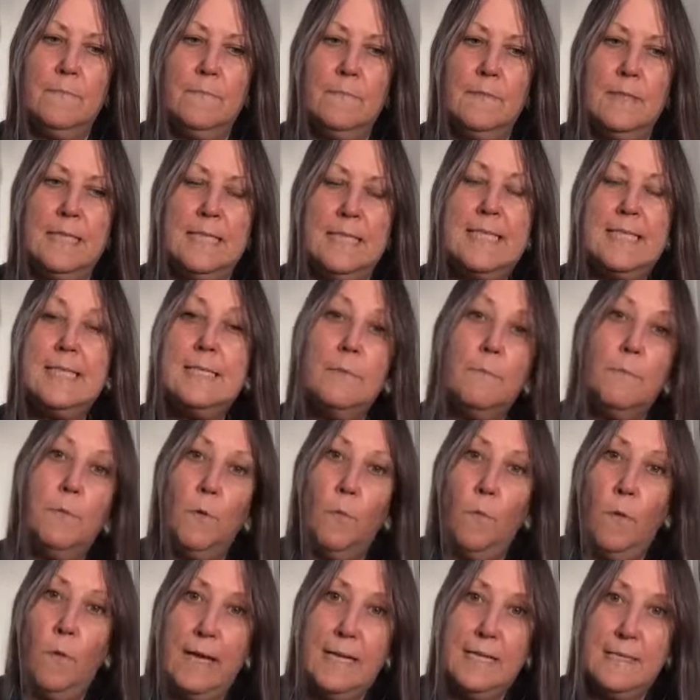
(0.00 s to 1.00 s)
Simple
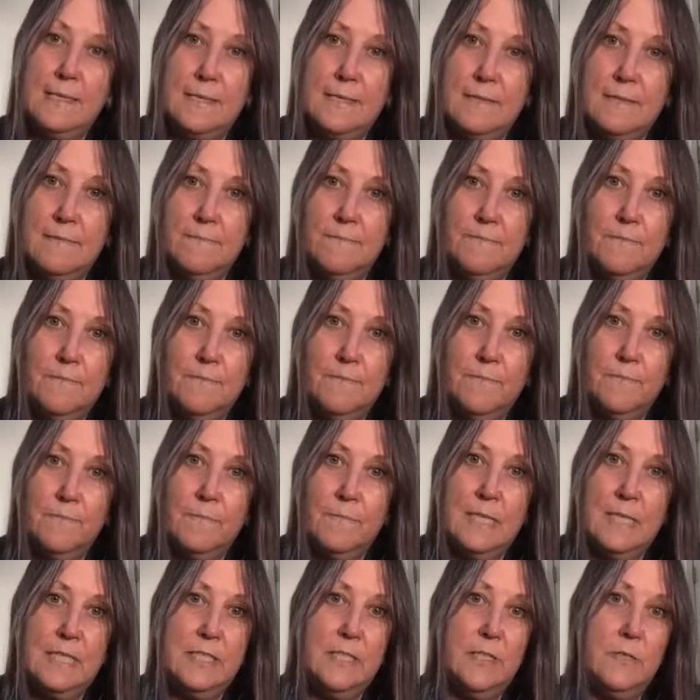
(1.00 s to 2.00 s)
ways
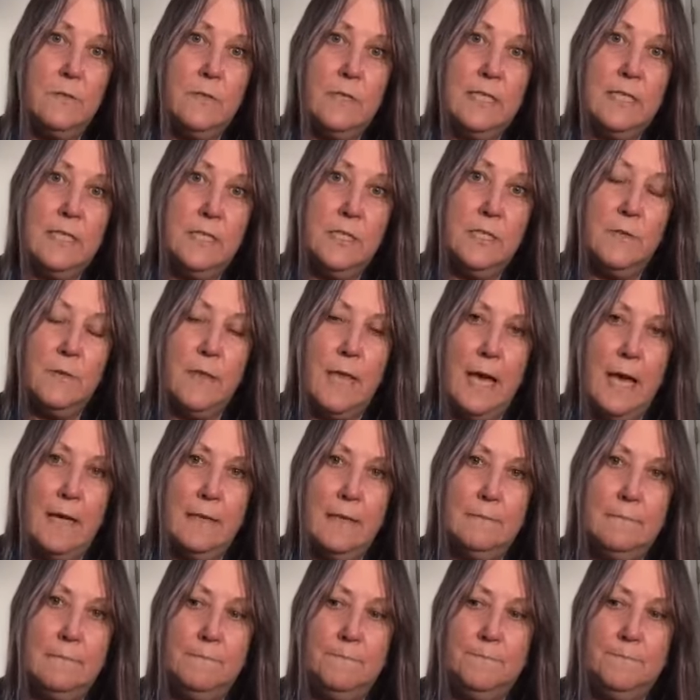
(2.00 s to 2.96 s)
that you can do that.